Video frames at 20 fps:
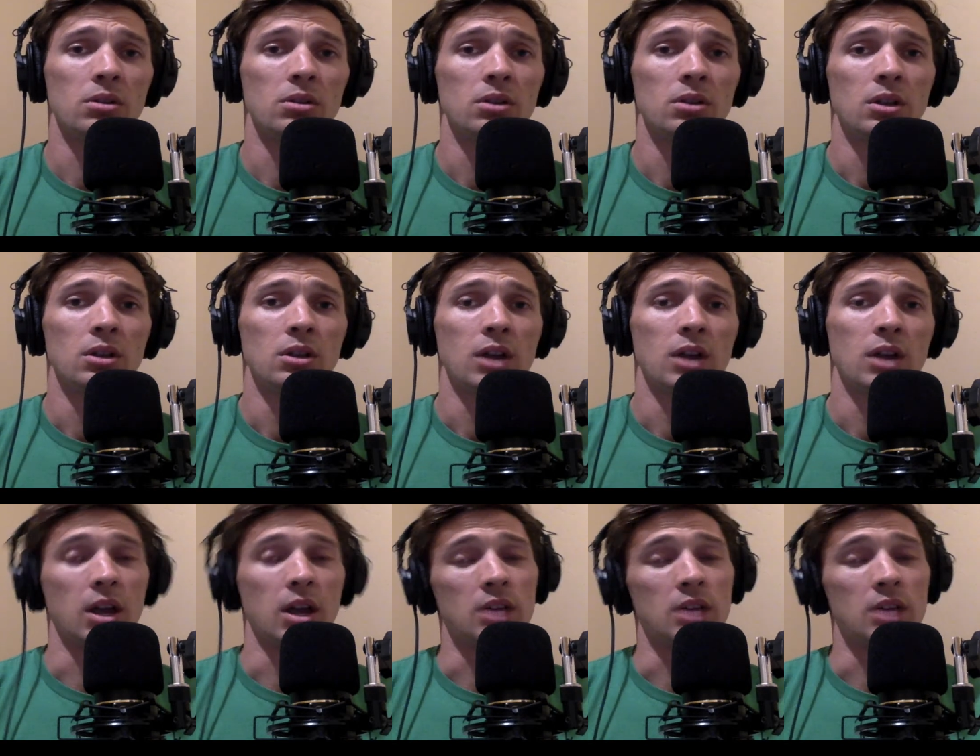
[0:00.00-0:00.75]
It
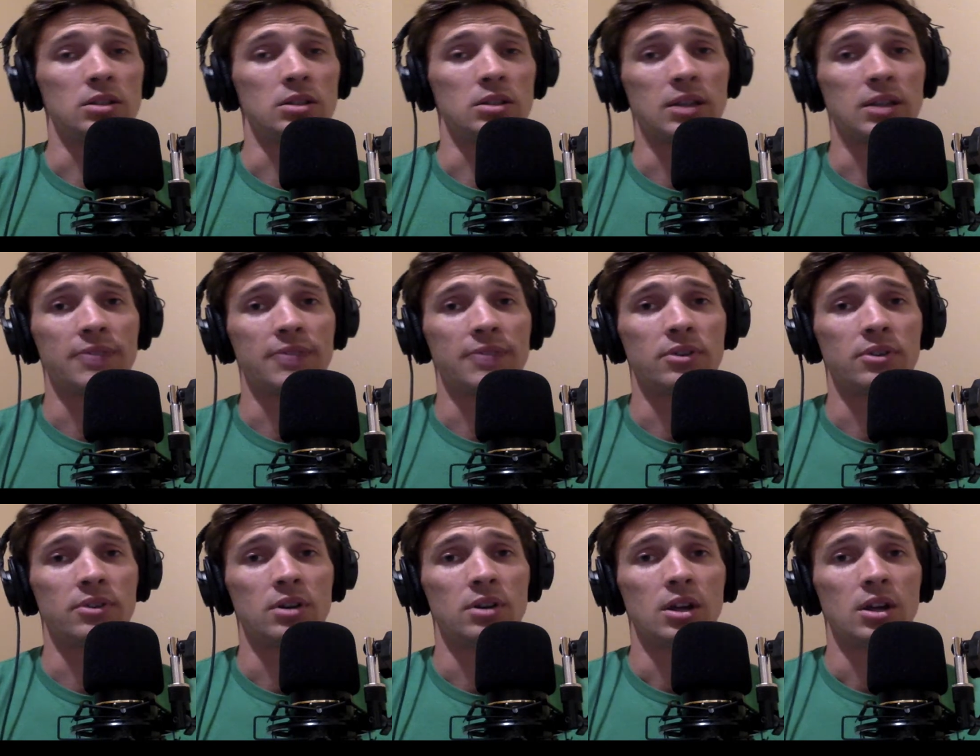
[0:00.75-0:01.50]
has a lever,
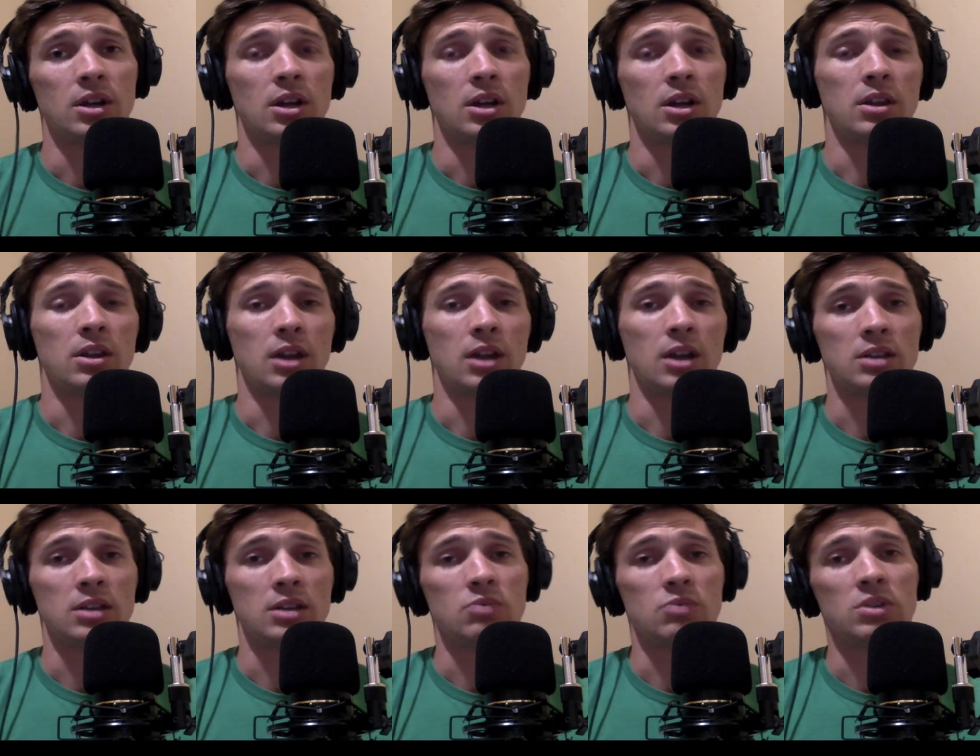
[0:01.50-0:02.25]
and then it has
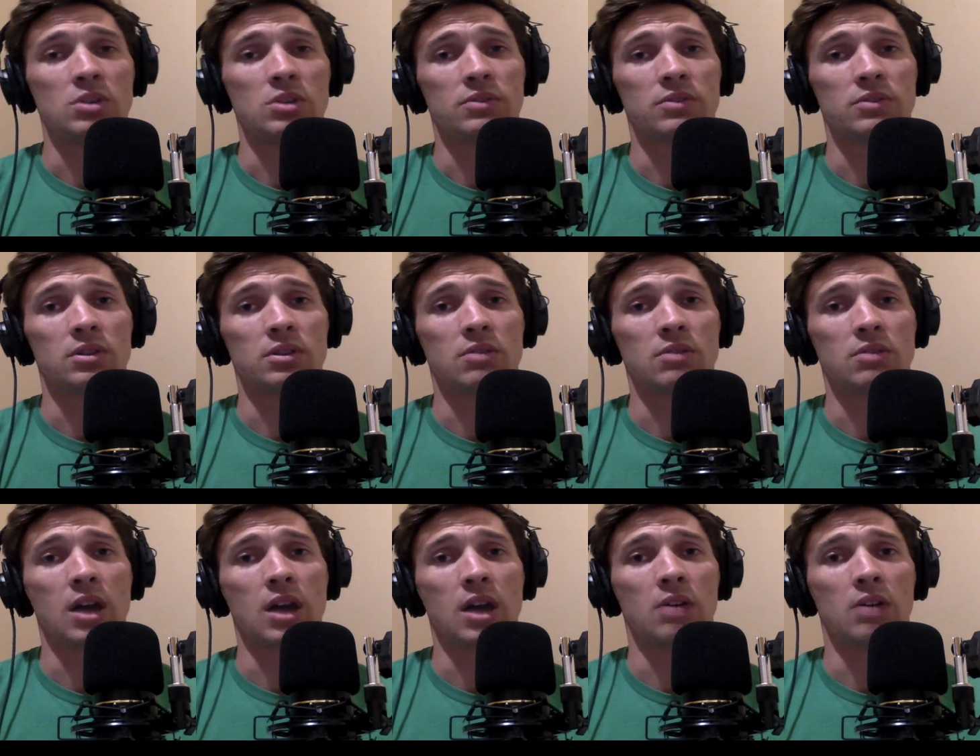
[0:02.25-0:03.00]
a reach for the
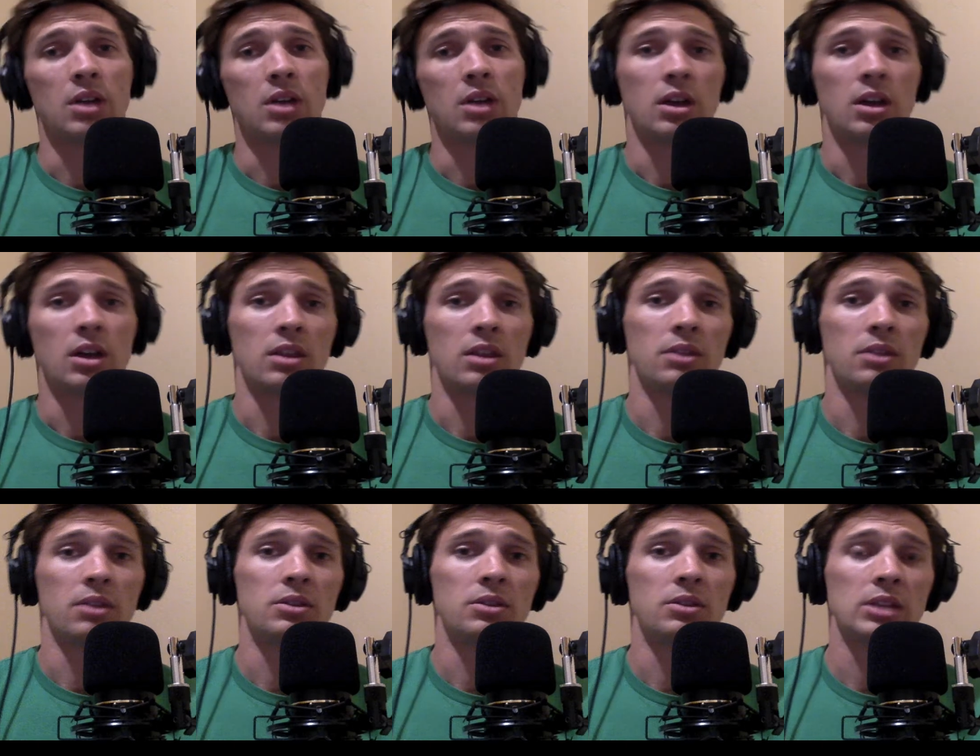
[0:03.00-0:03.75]
ground, and then
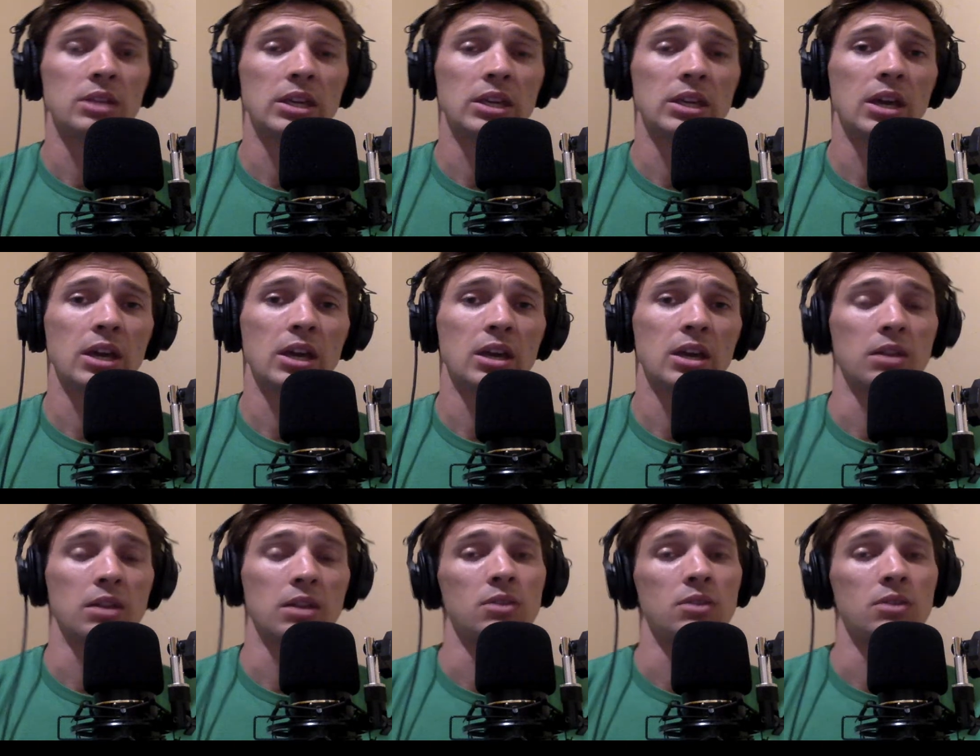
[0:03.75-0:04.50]
there's a kick, and
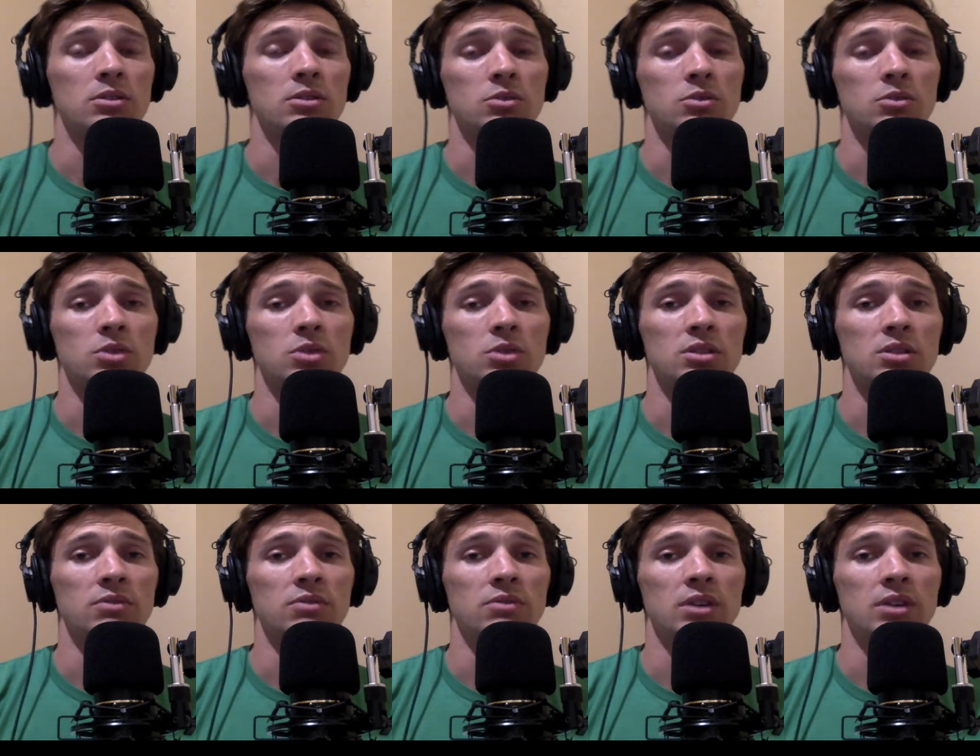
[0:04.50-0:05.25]
then there's a twist
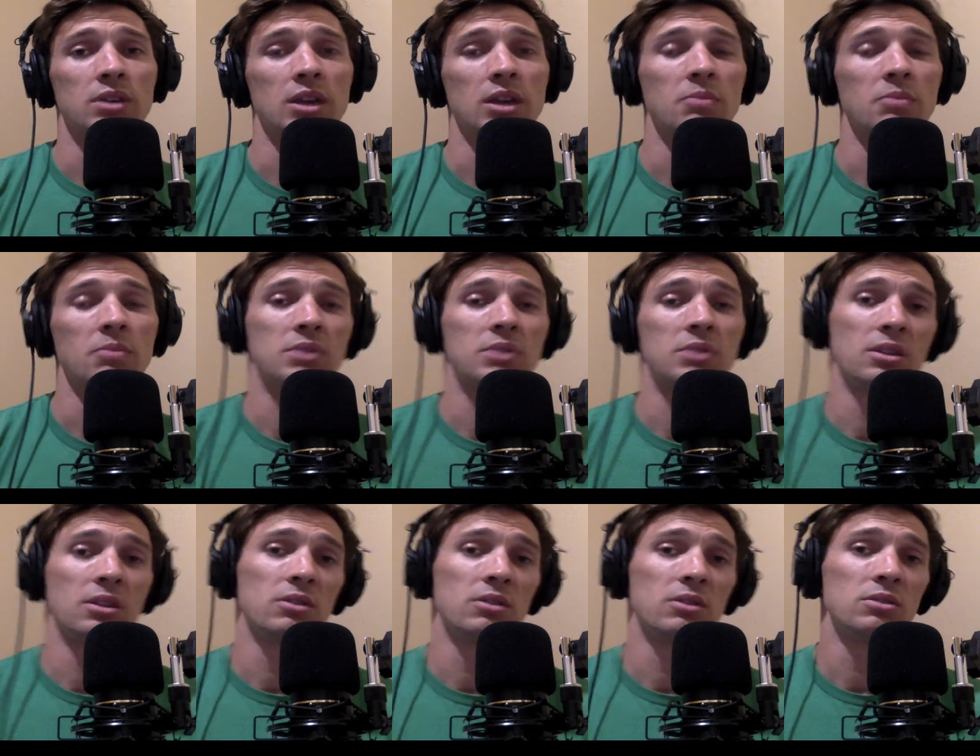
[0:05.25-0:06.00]
of the hips, and
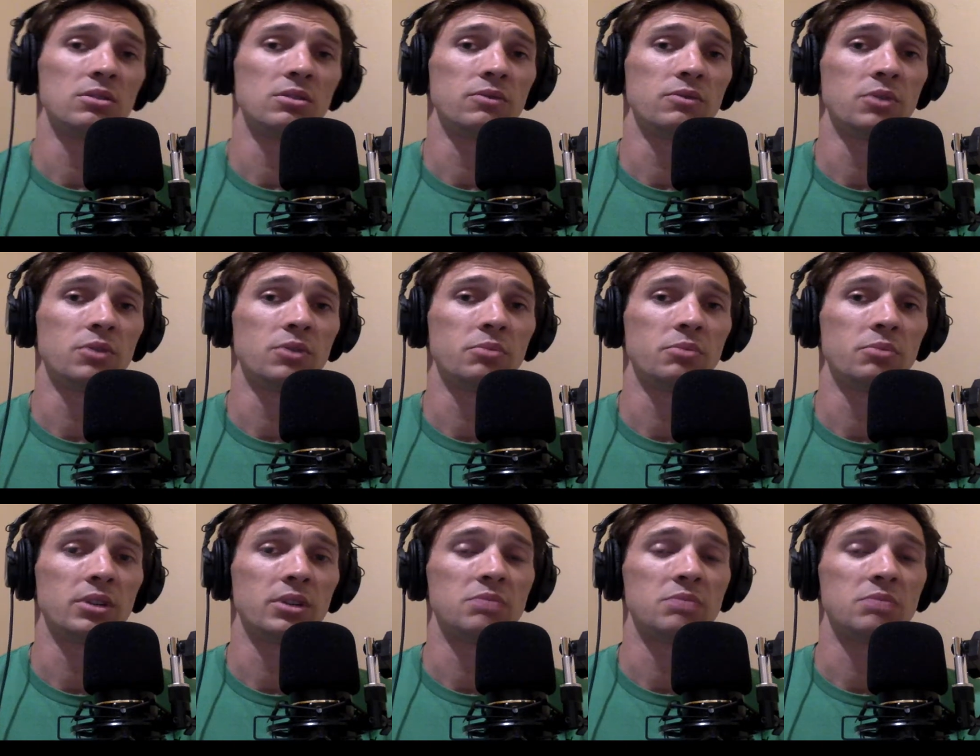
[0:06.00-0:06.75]
then there's a foot
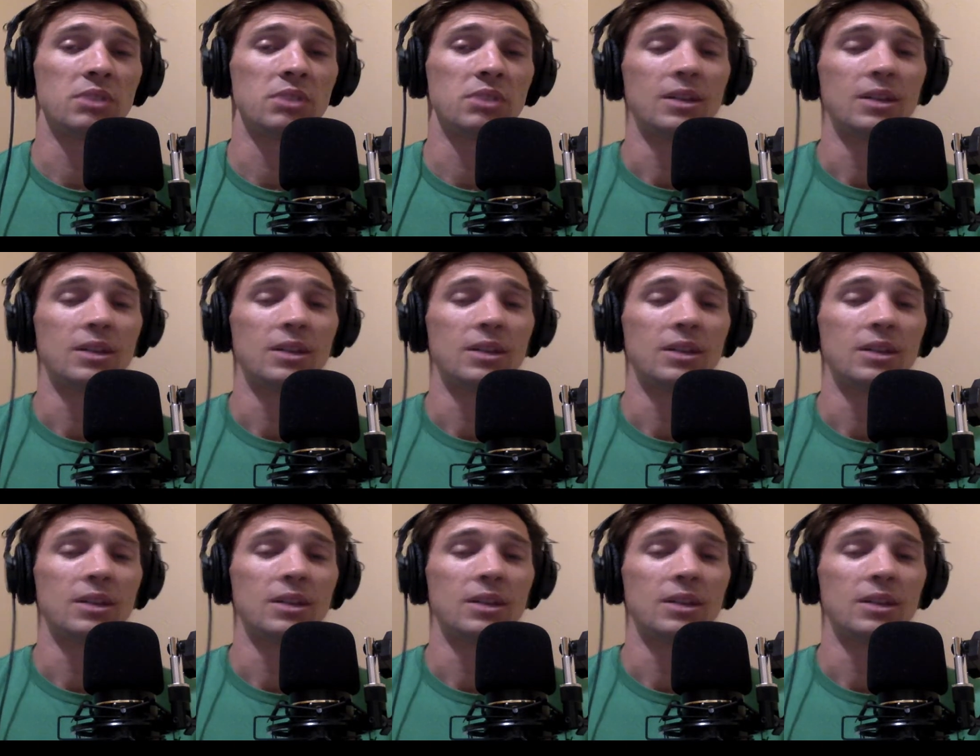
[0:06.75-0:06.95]
placement.